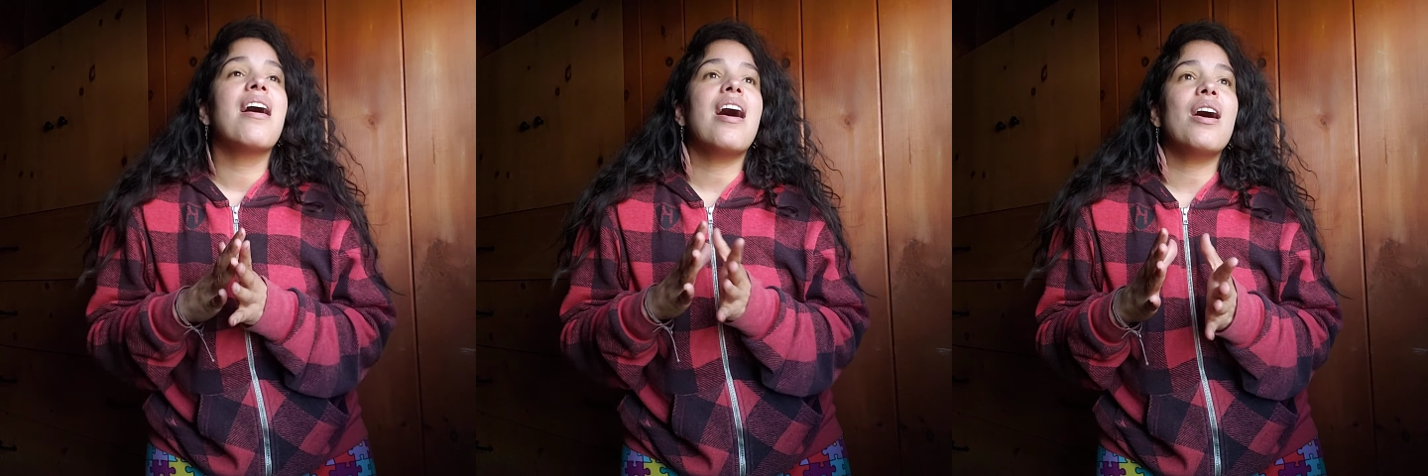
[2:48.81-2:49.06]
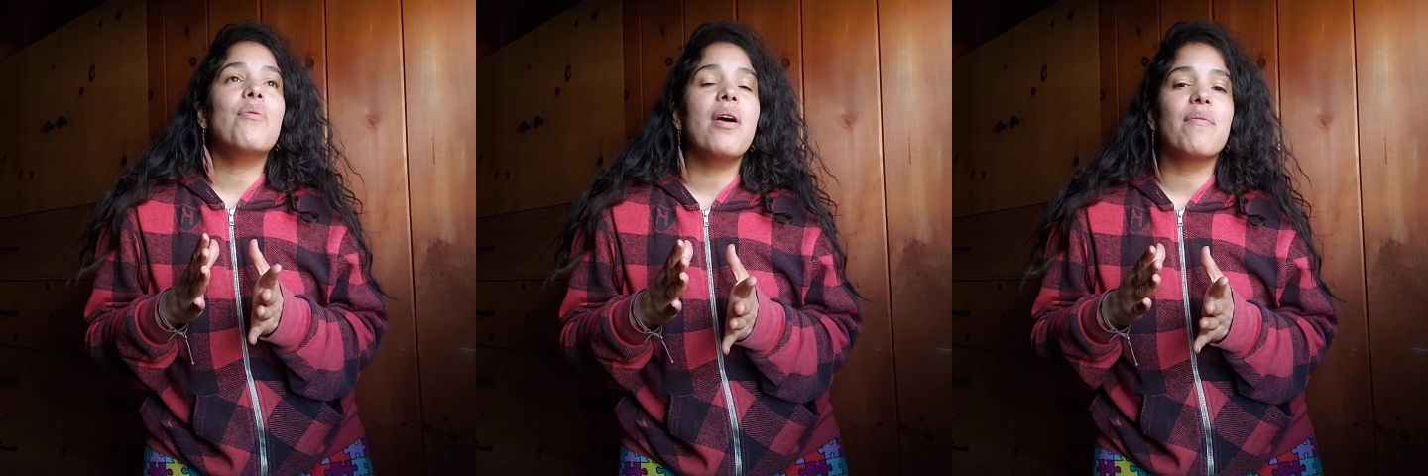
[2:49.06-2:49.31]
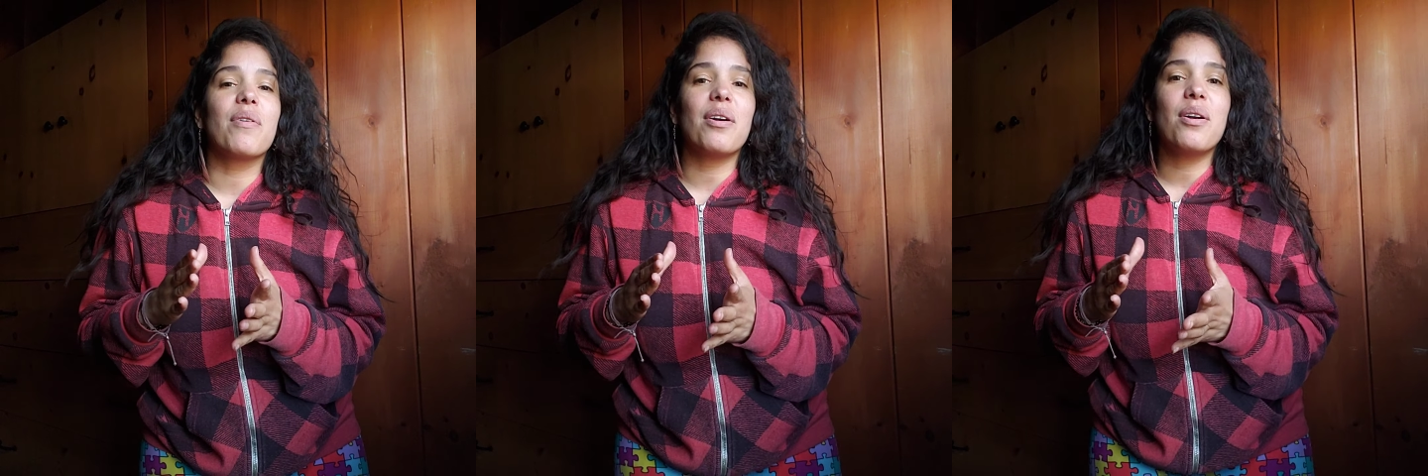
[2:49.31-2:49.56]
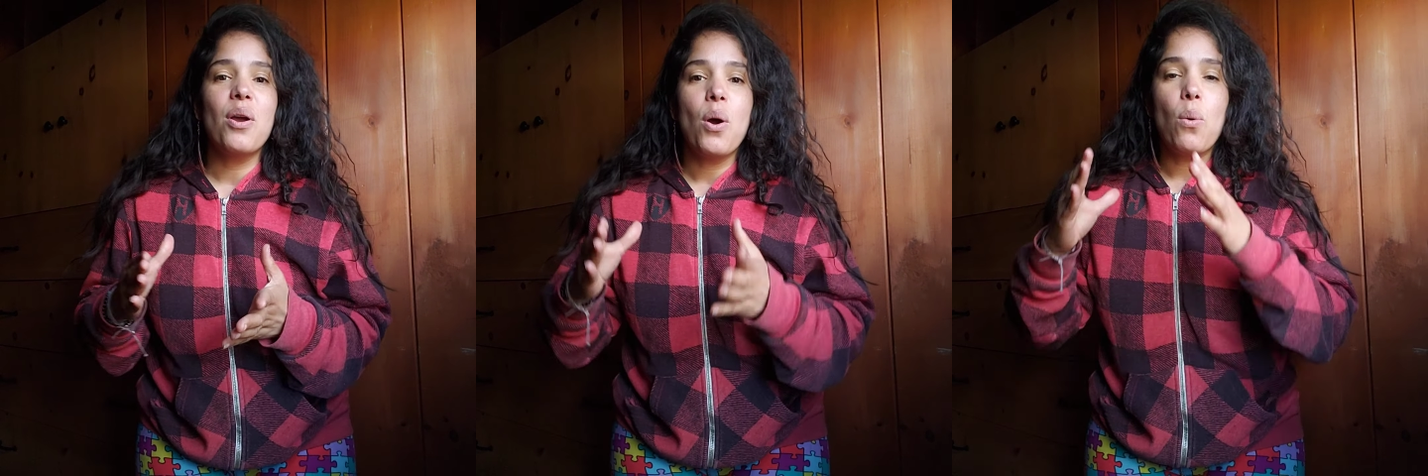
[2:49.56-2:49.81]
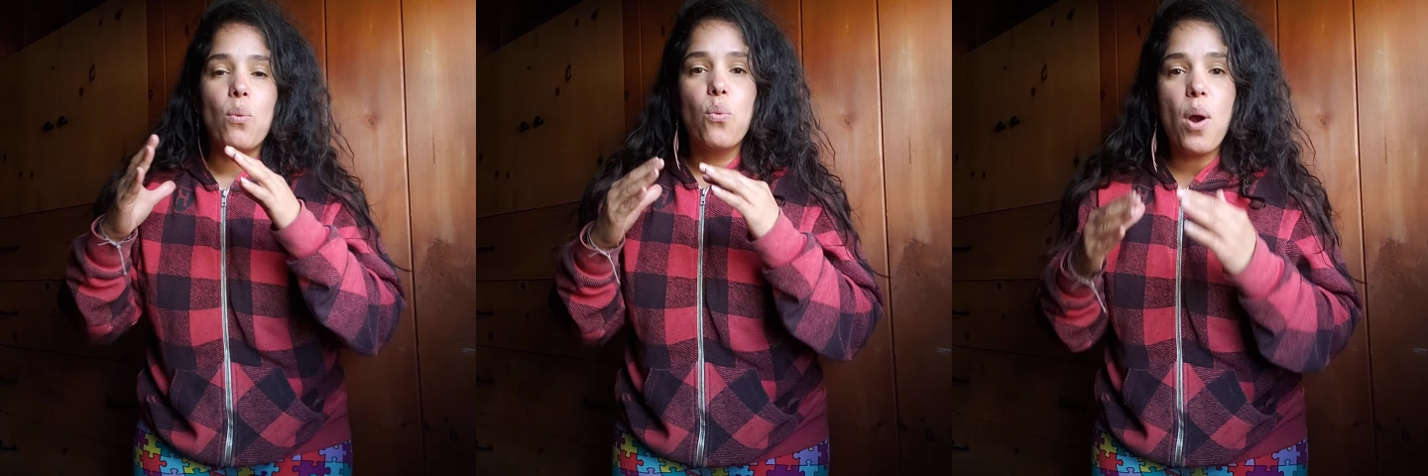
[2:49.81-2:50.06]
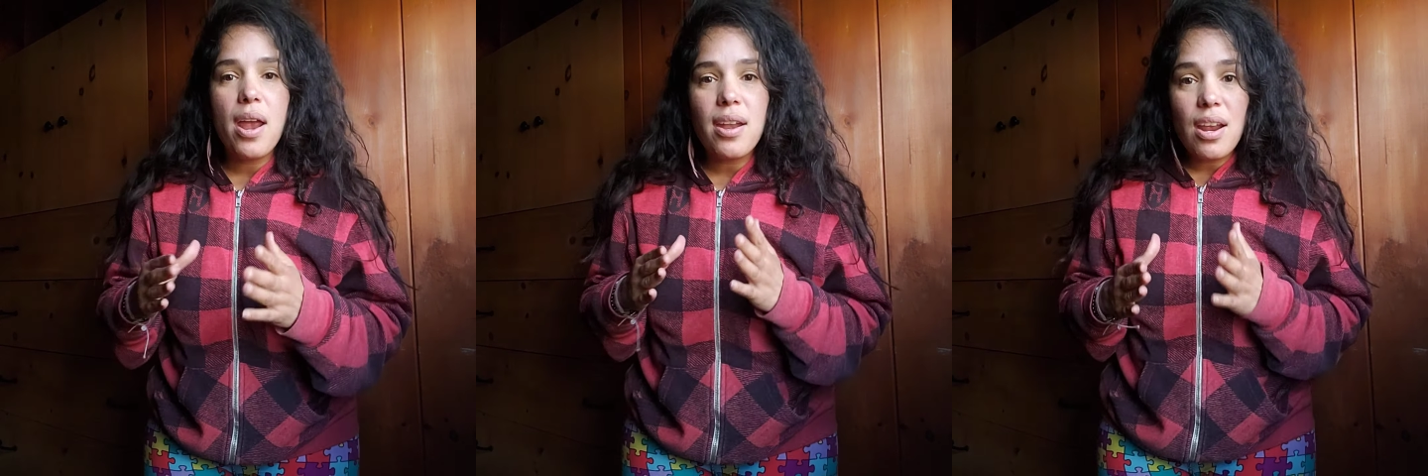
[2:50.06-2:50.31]
However,
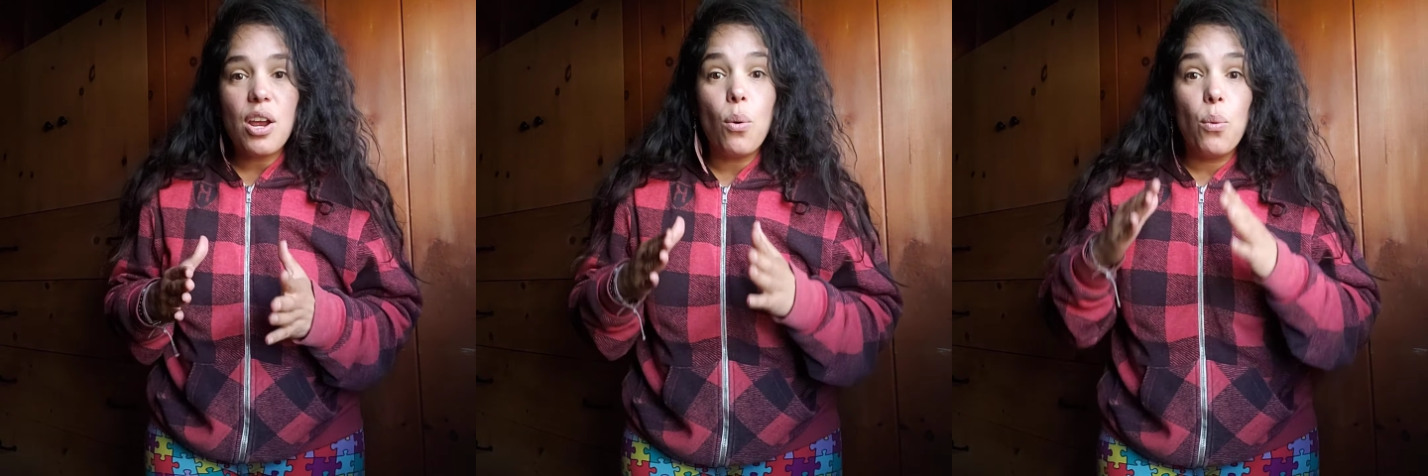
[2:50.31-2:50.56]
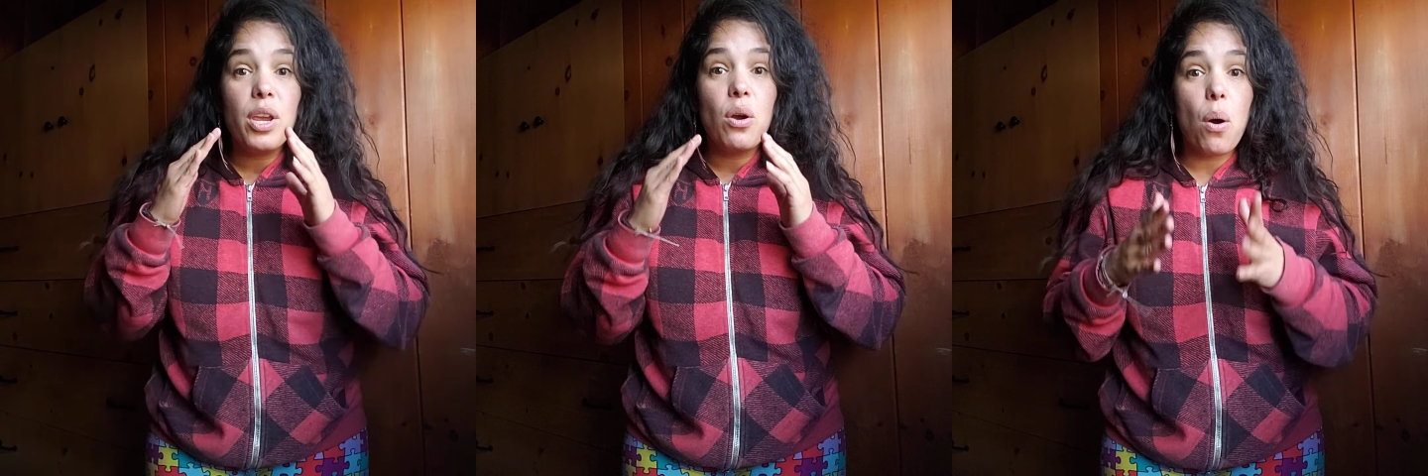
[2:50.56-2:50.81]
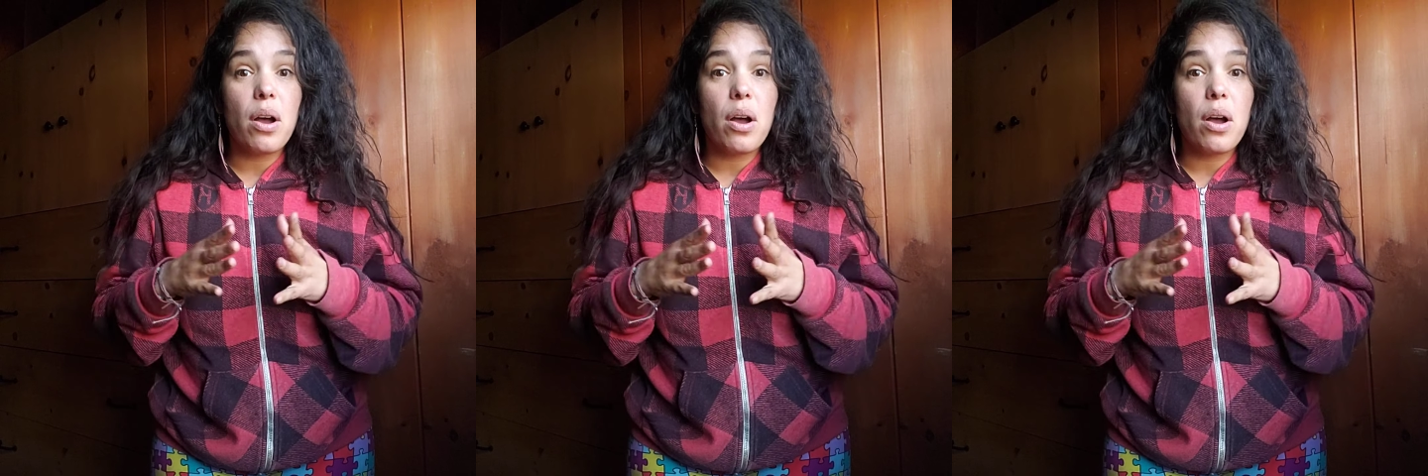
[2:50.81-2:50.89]
when we go